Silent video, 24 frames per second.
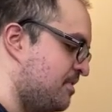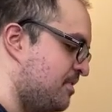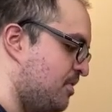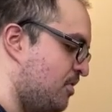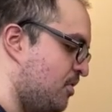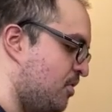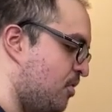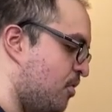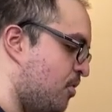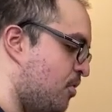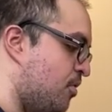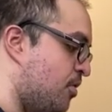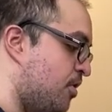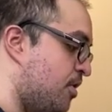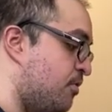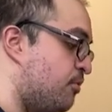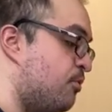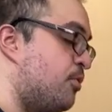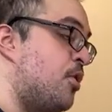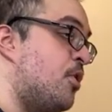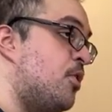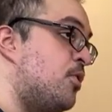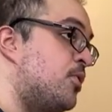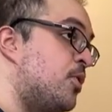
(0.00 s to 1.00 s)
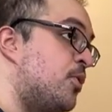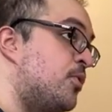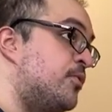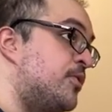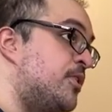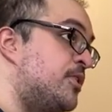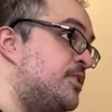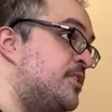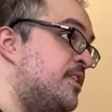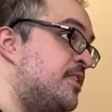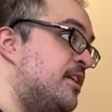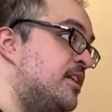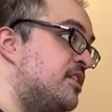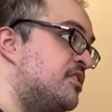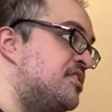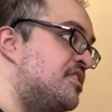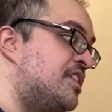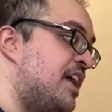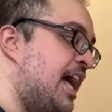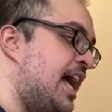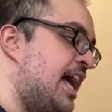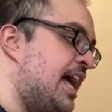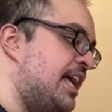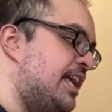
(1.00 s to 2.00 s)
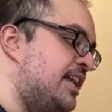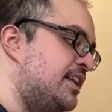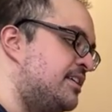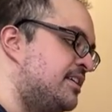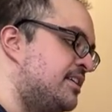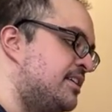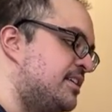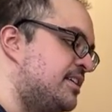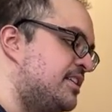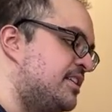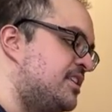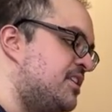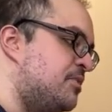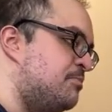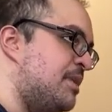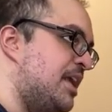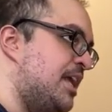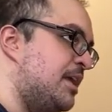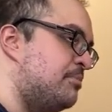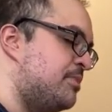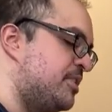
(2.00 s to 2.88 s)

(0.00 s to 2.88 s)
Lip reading: or roll over to their side to be able to